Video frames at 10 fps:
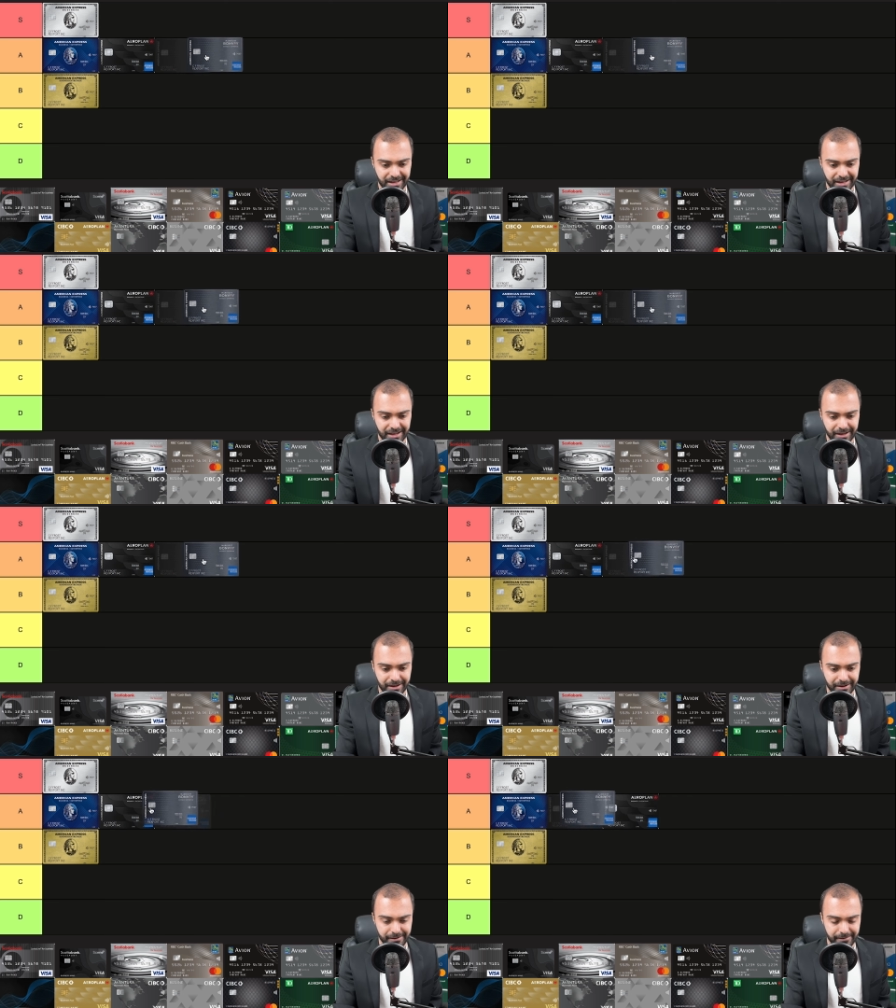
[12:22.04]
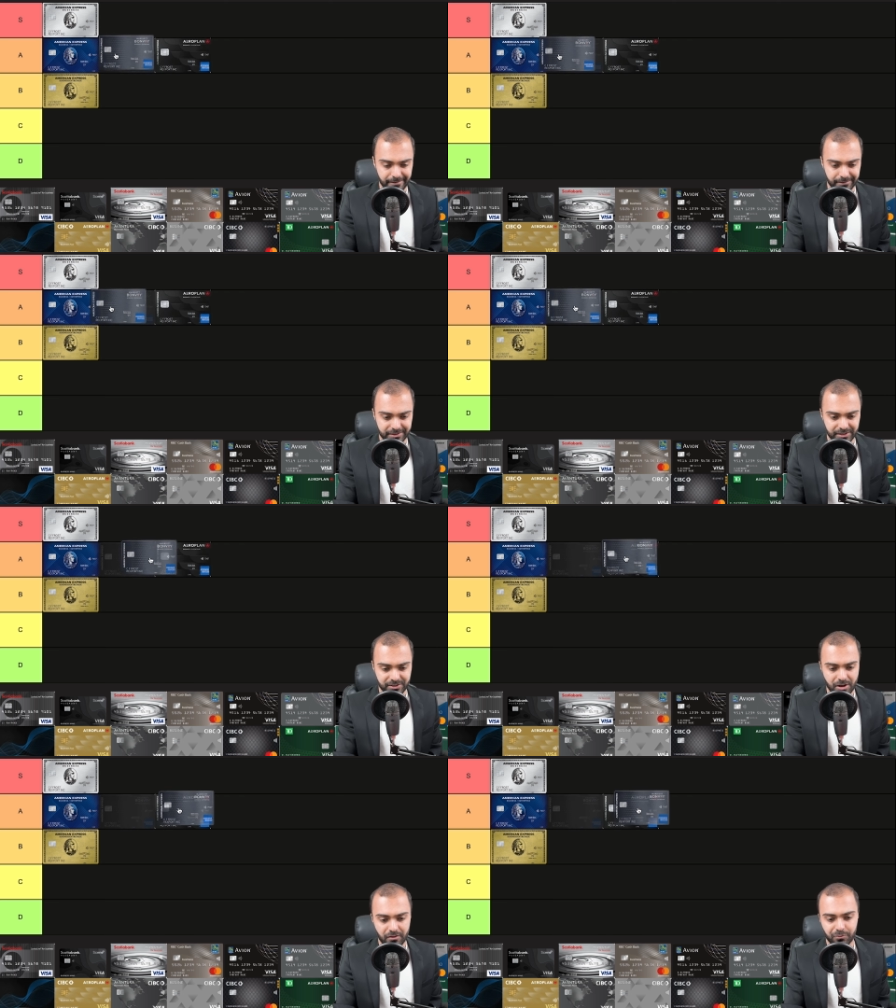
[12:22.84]
It's a
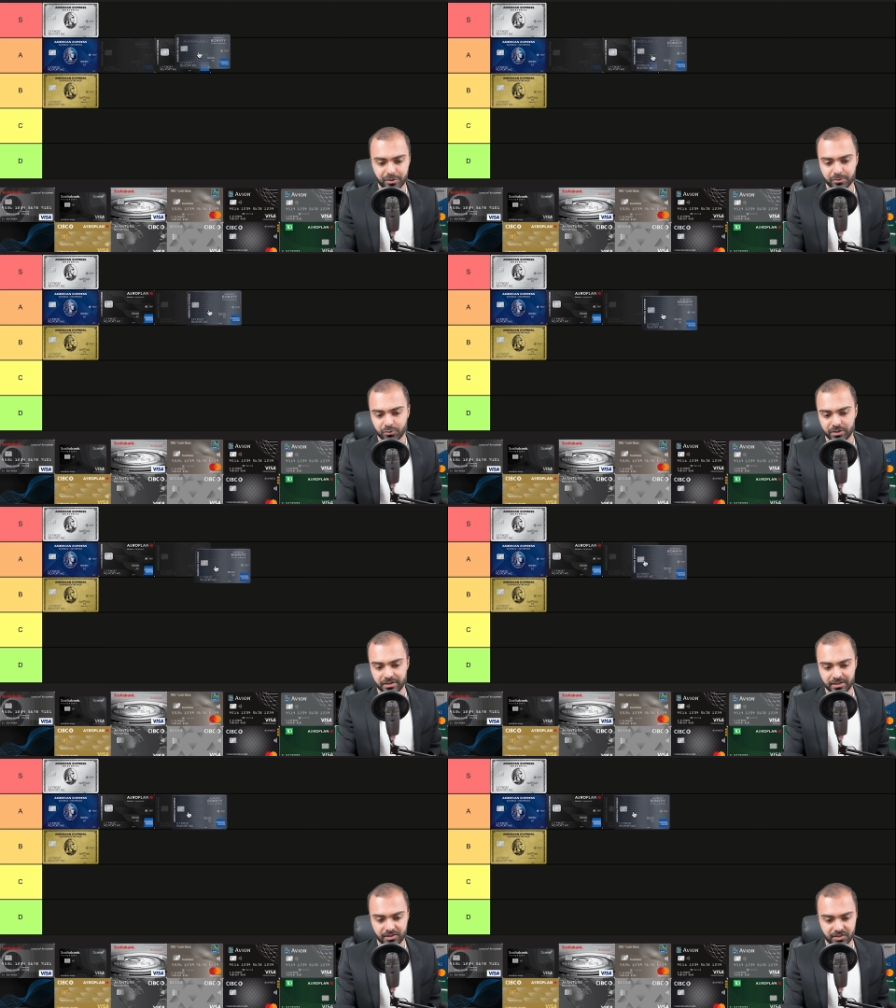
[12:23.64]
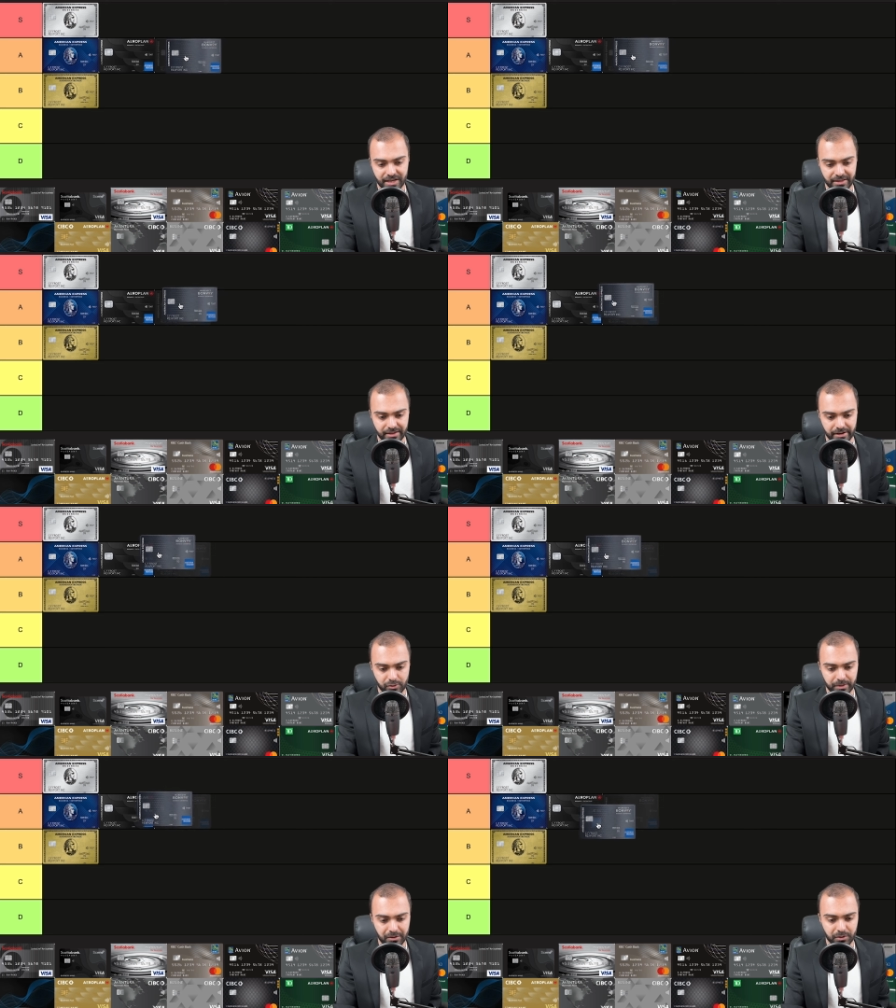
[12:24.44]
tough one between this and the
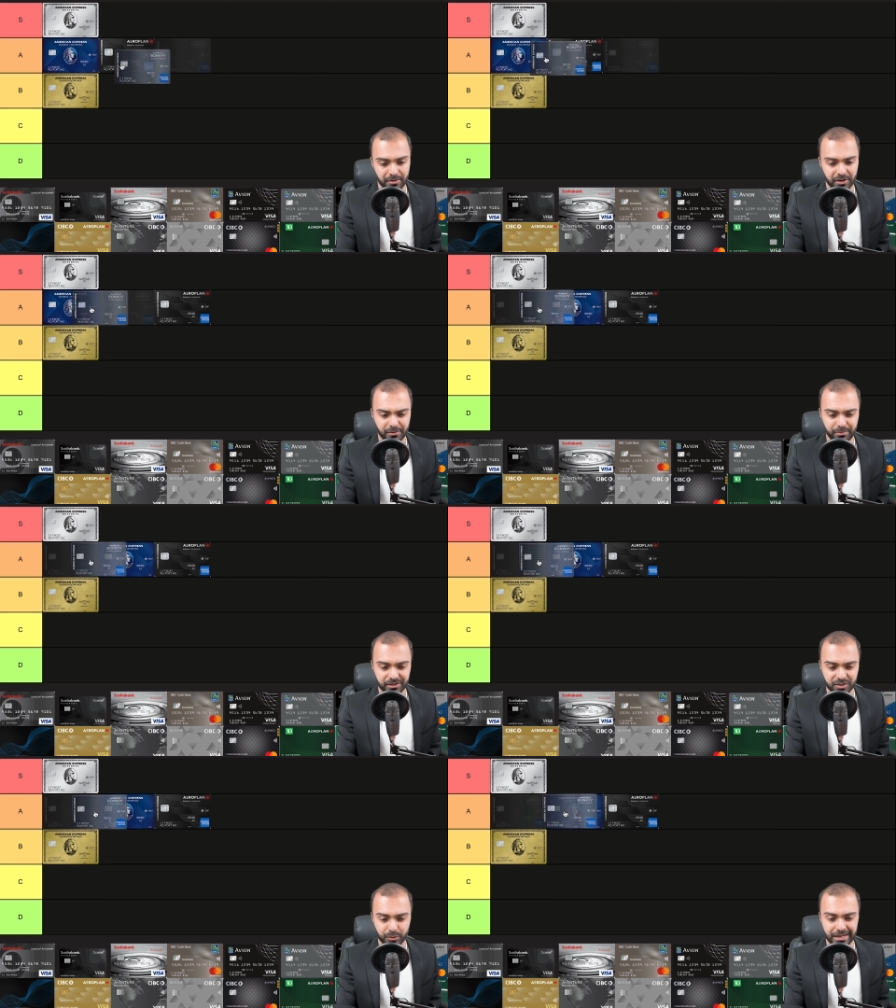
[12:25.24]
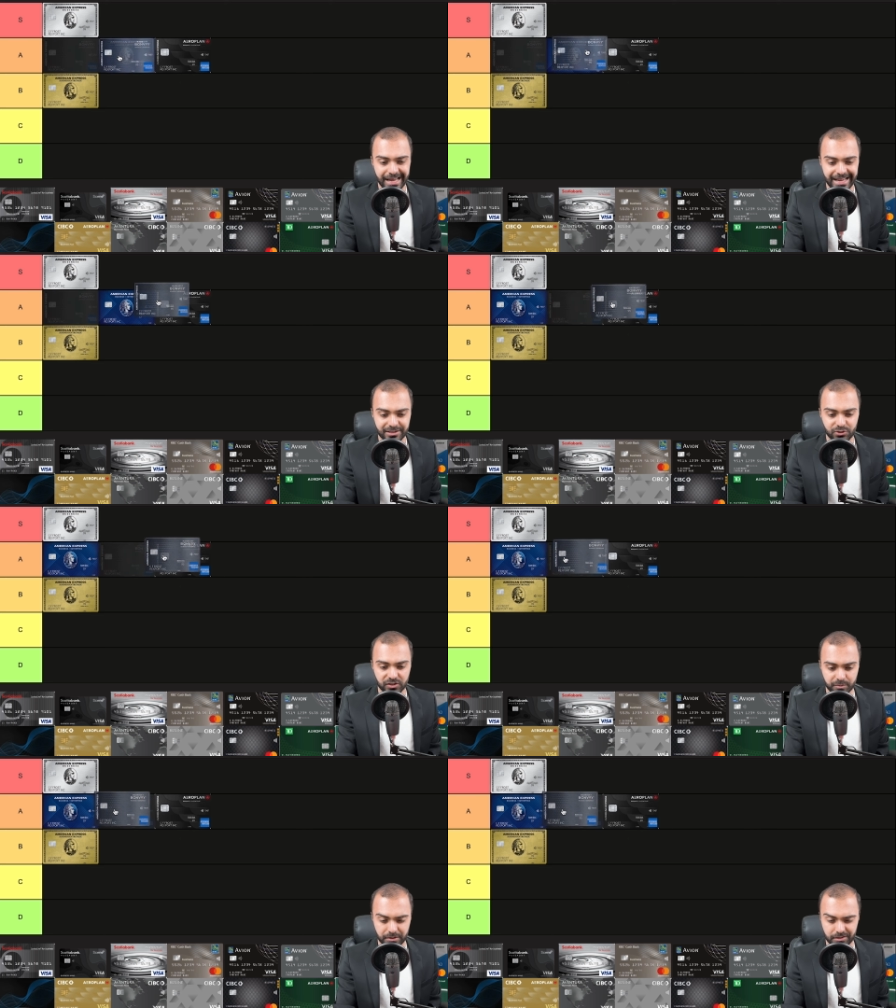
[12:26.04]
Aeroplan one. I'm going to put this one ahead
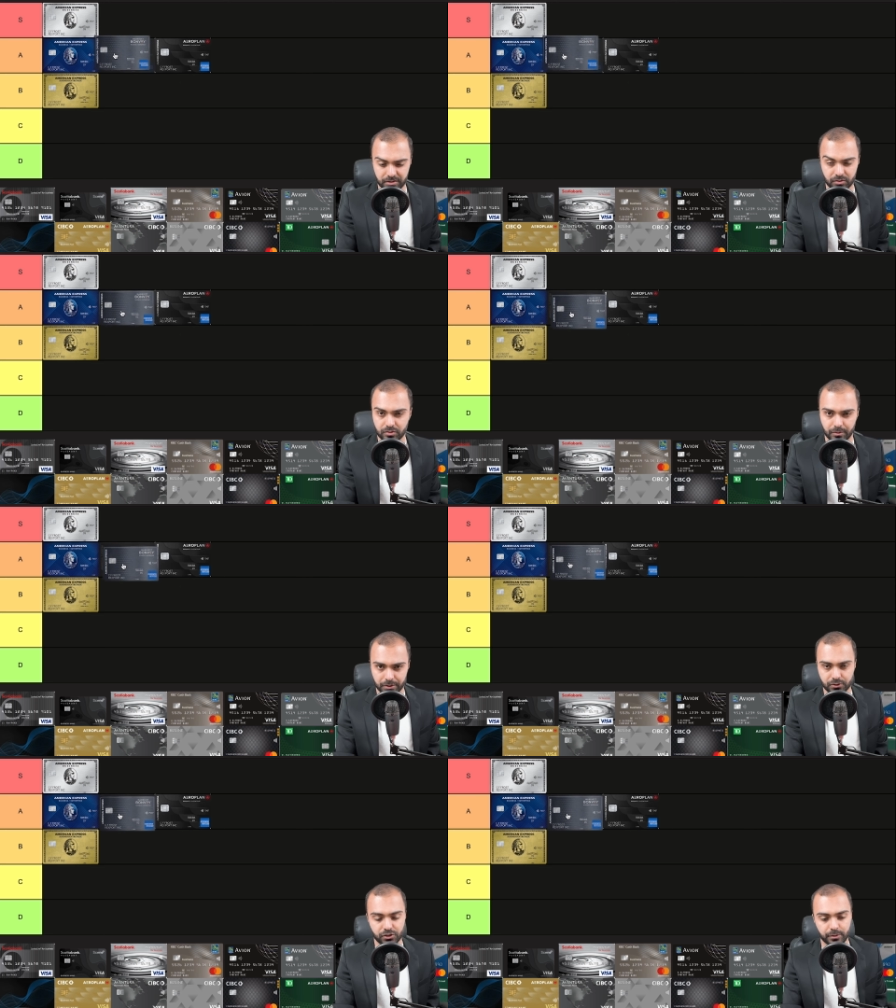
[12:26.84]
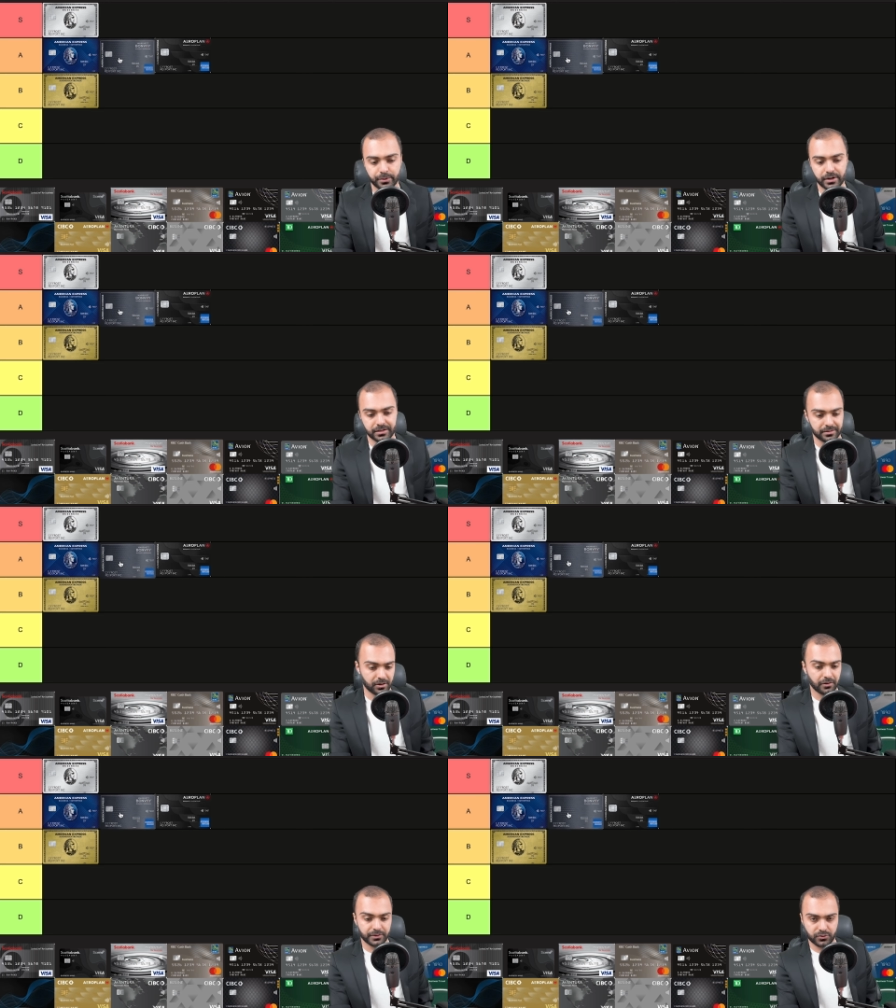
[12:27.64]
just because it's so much cheaper and it
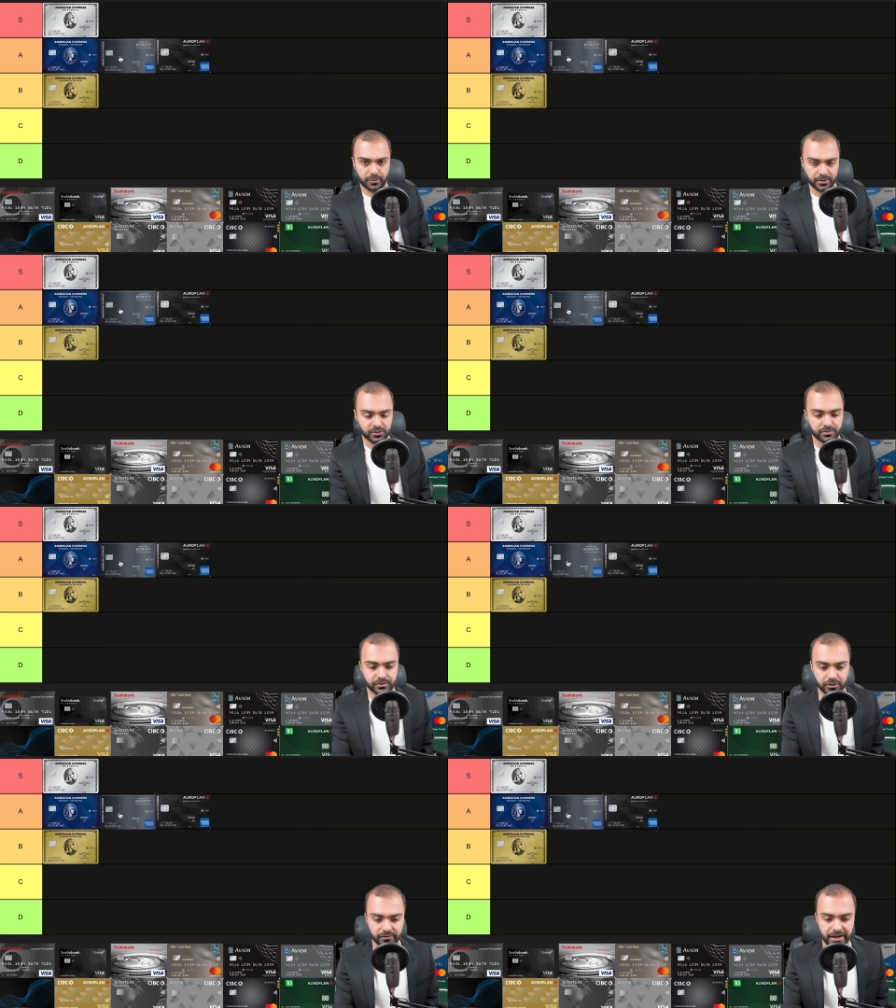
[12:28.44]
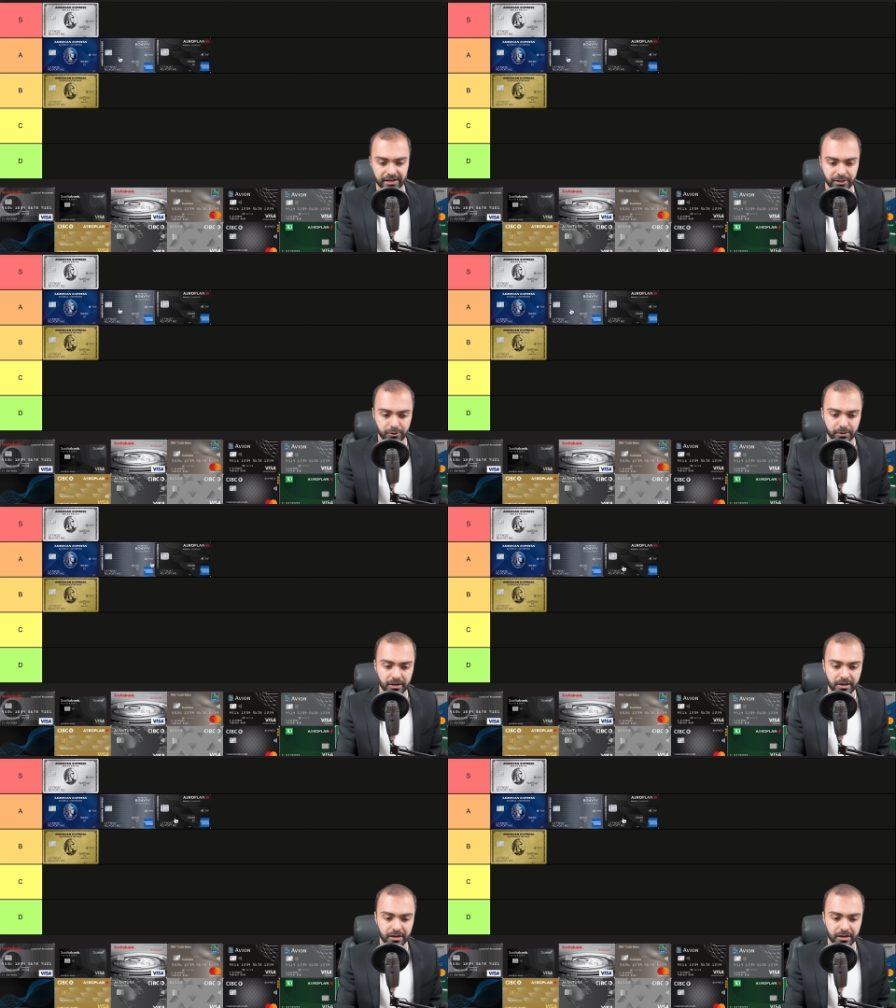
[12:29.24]
offers so much good value.